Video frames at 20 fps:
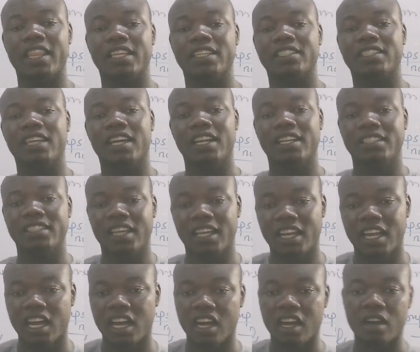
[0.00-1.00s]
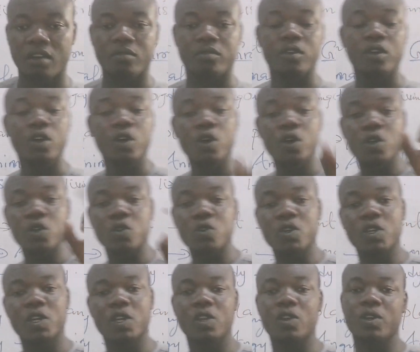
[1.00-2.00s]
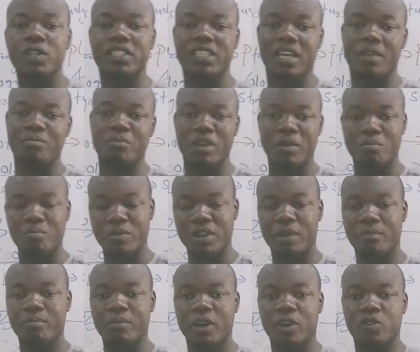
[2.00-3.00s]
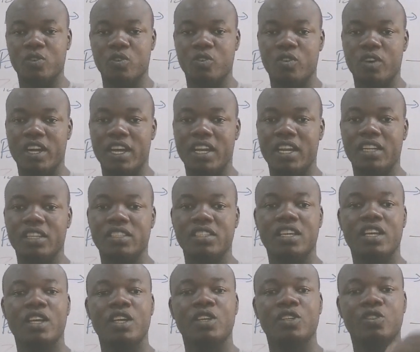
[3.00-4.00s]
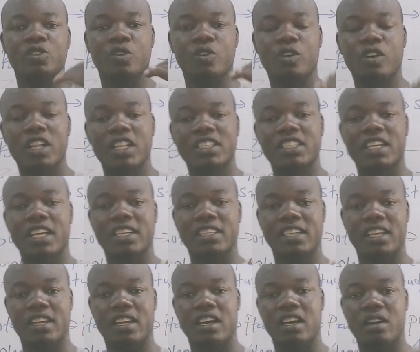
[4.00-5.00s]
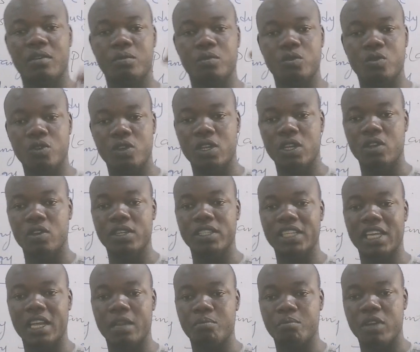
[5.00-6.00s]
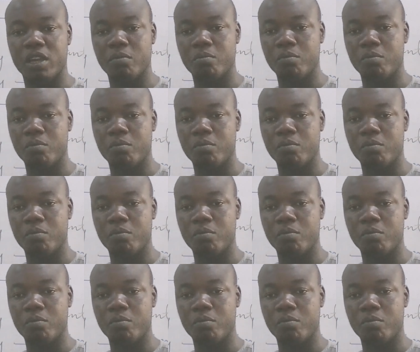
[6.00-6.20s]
are the cells that have nucleus and membrane-bound organelles. So all cells that have nucleus and